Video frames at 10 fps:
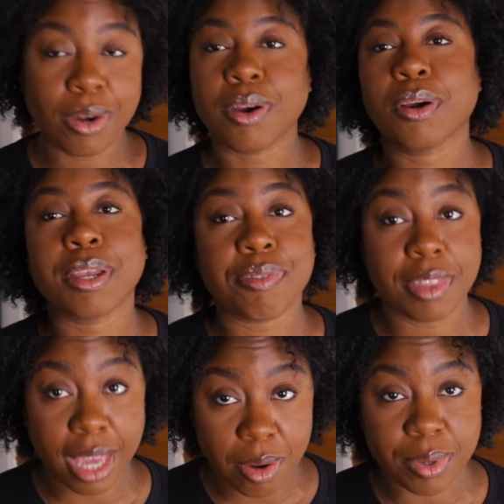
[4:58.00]
or if
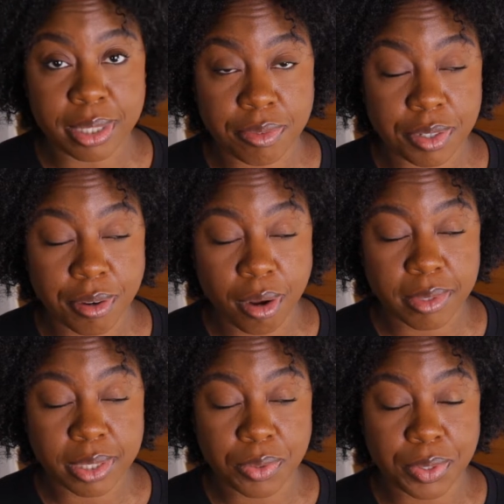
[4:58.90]
they really figure out
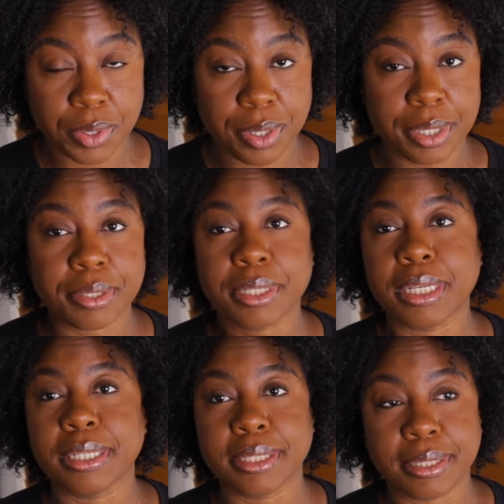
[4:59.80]
what's going on,
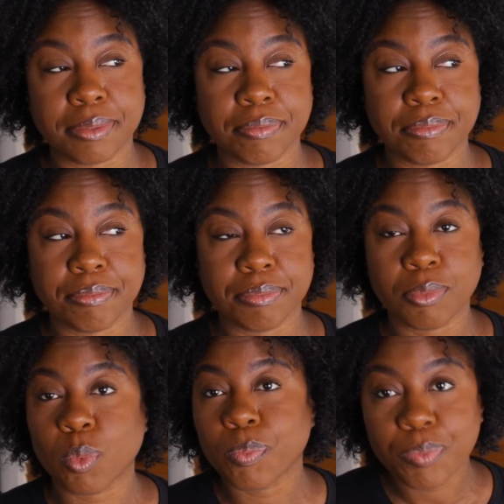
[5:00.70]
because
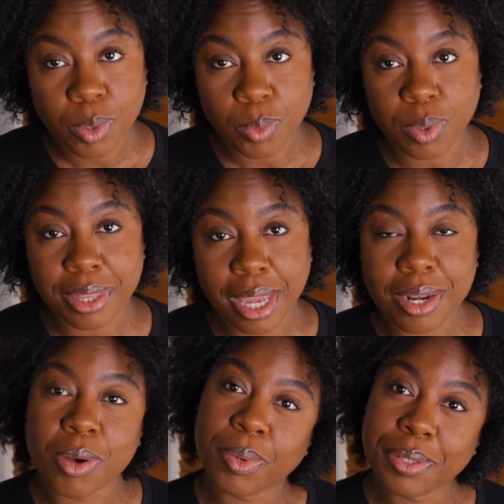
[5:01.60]
when they
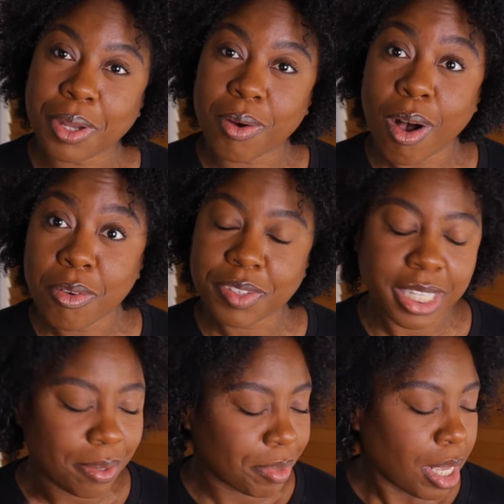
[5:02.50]
know, we'll know, hopefully.